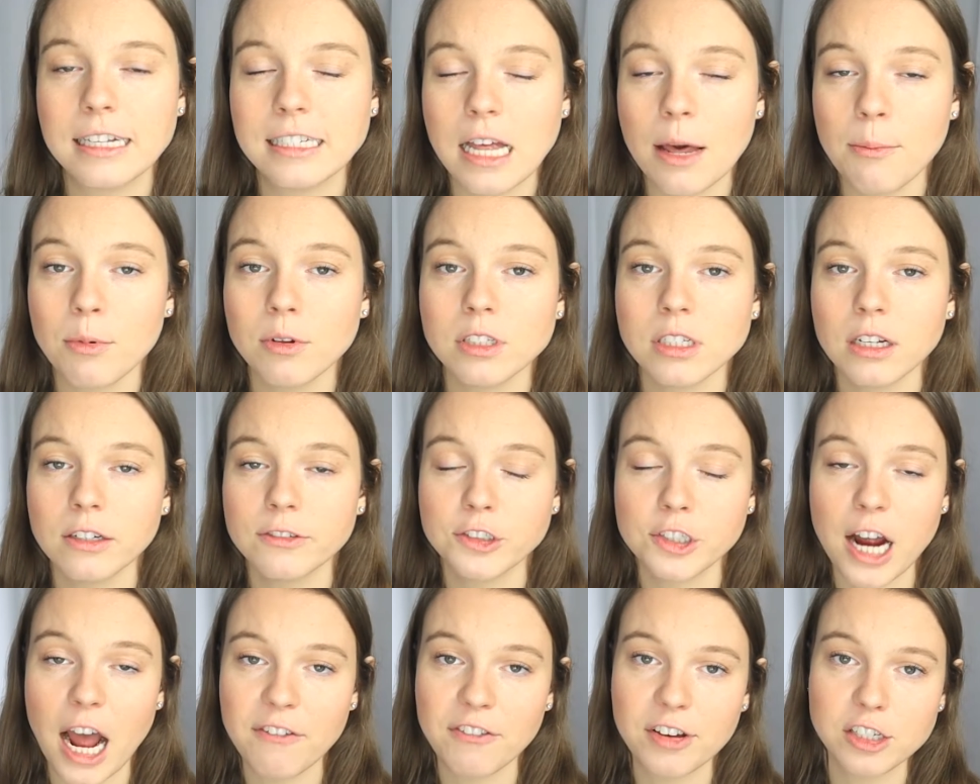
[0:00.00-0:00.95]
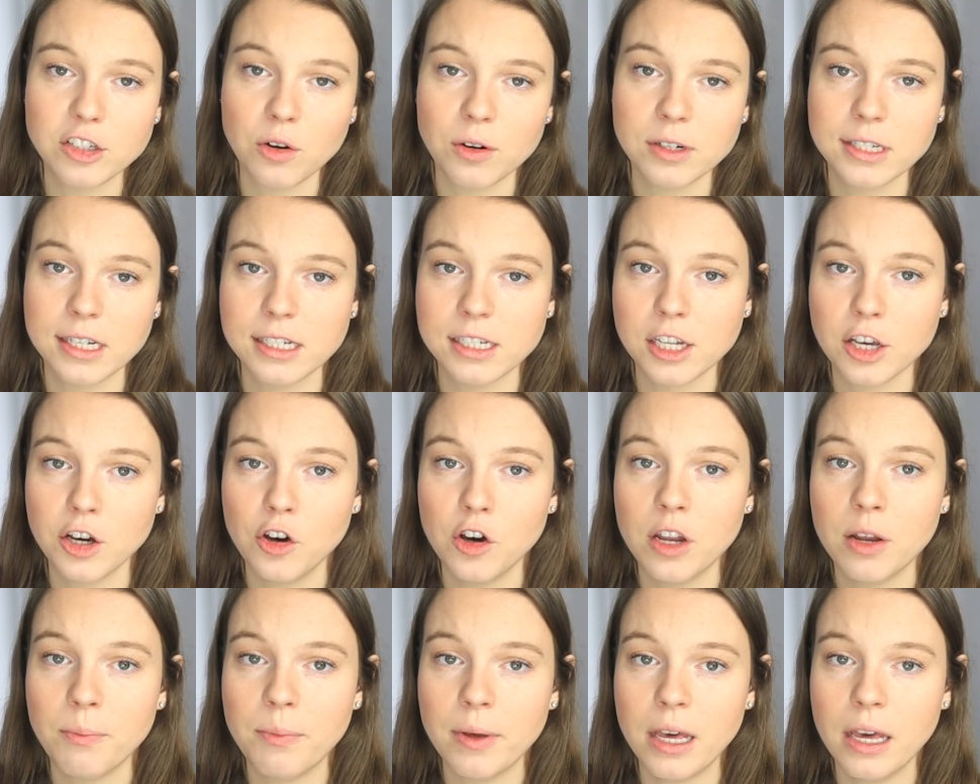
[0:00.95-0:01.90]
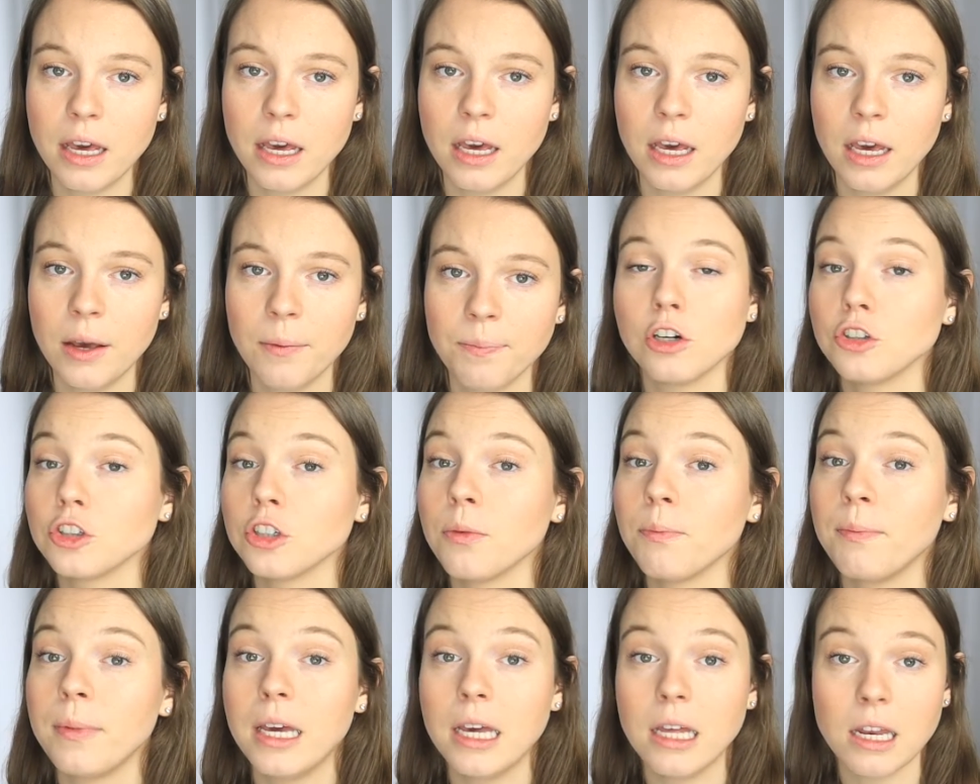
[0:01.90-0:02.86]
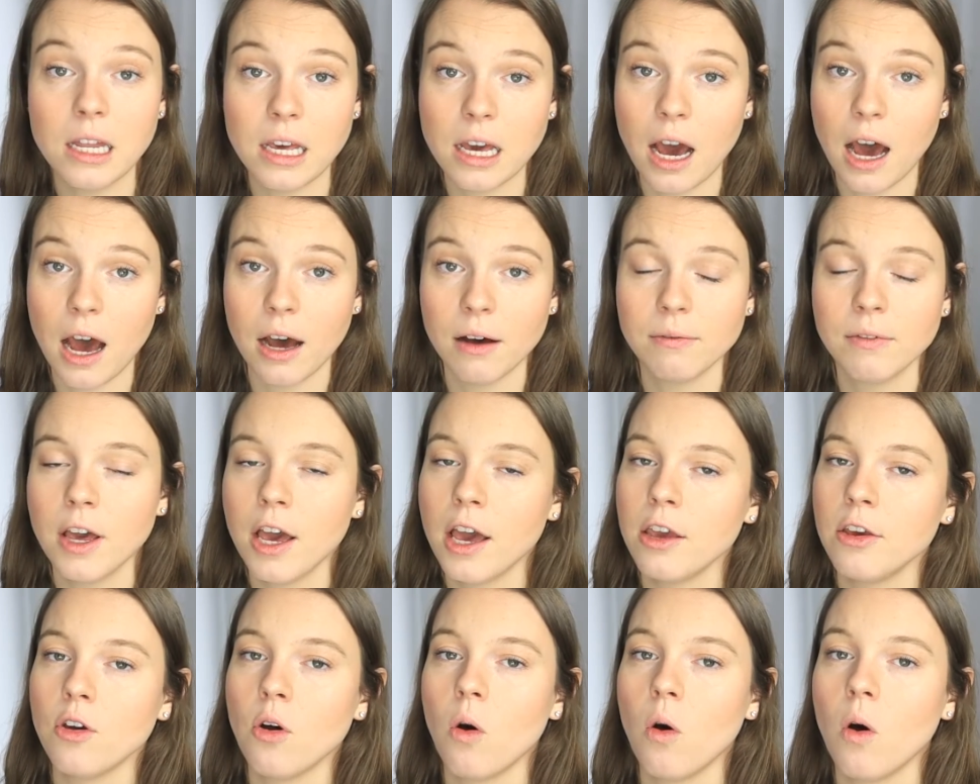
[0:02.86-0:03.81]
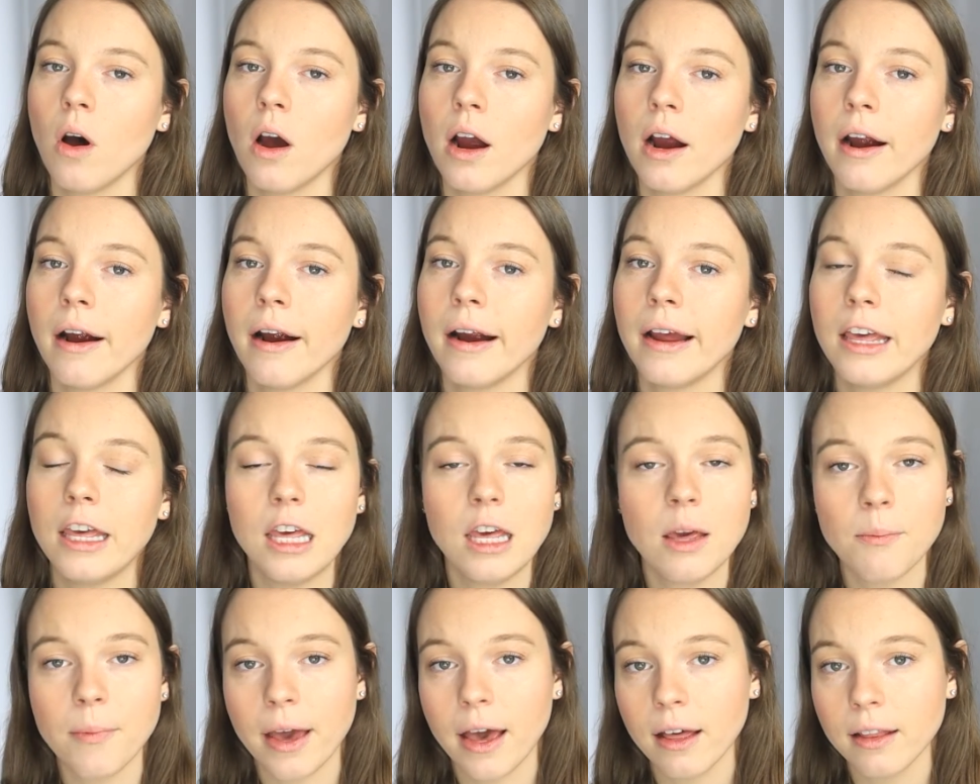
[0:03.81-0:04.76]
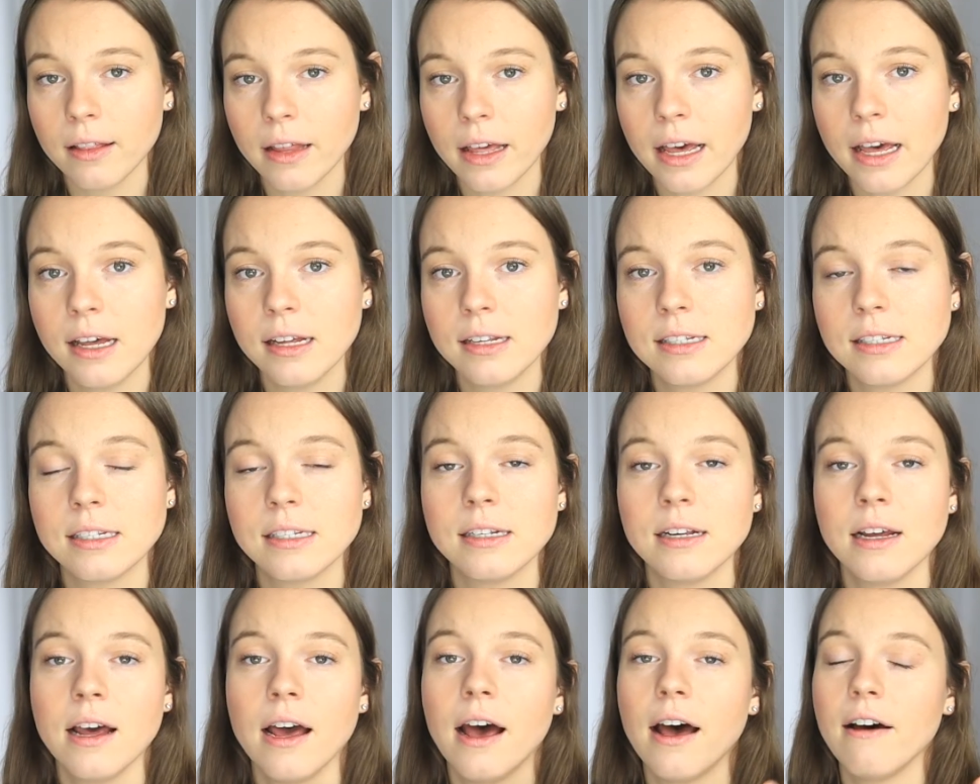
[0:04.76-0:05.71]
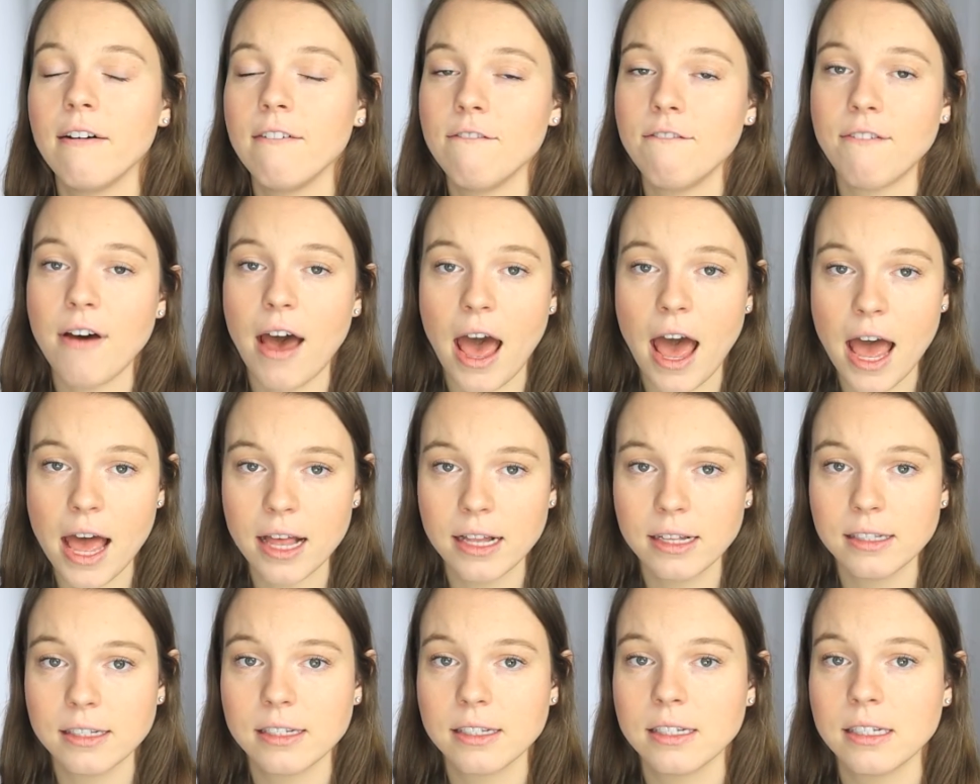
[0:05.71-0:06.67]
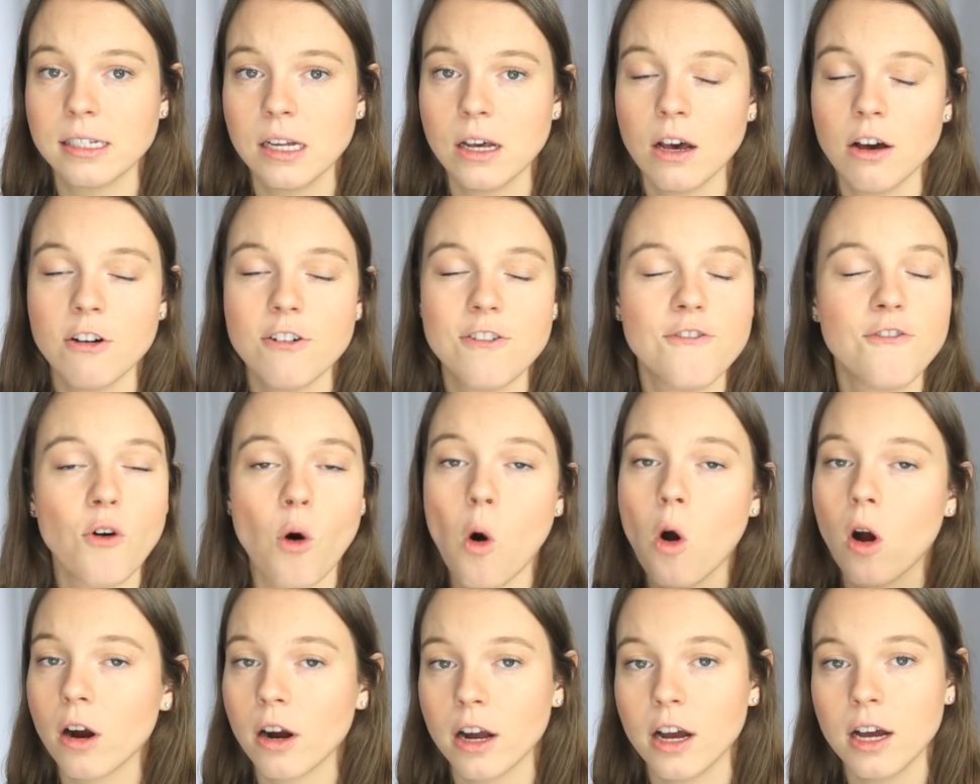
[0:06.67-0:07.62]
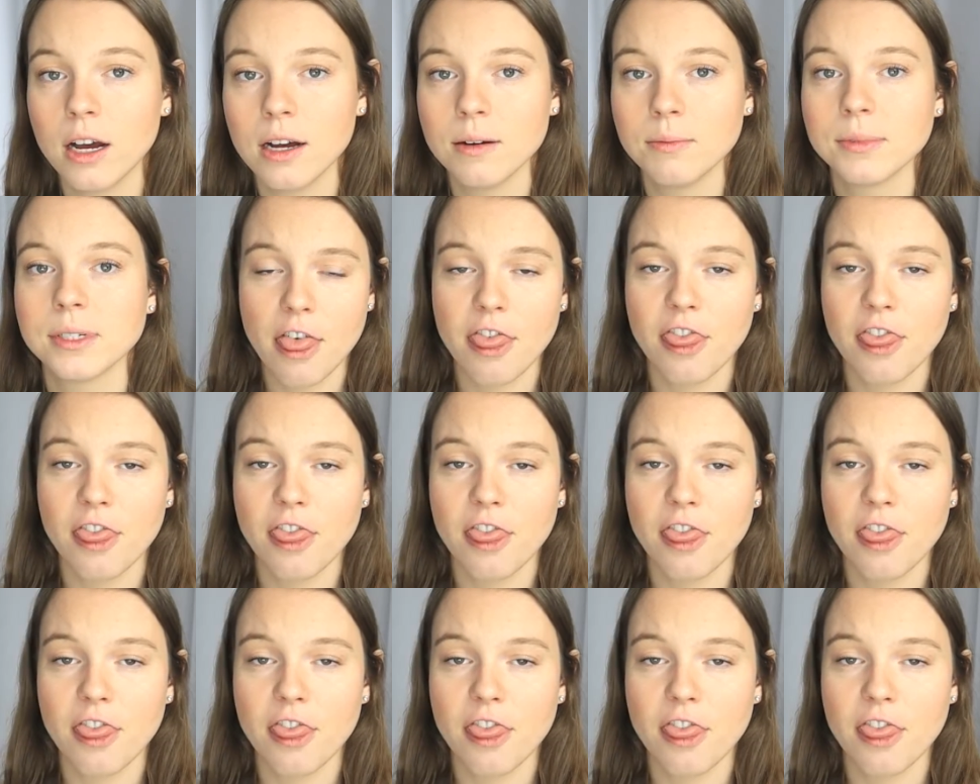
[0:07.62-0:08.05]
Examples of traffic sources could be social media, your email list, events, forums.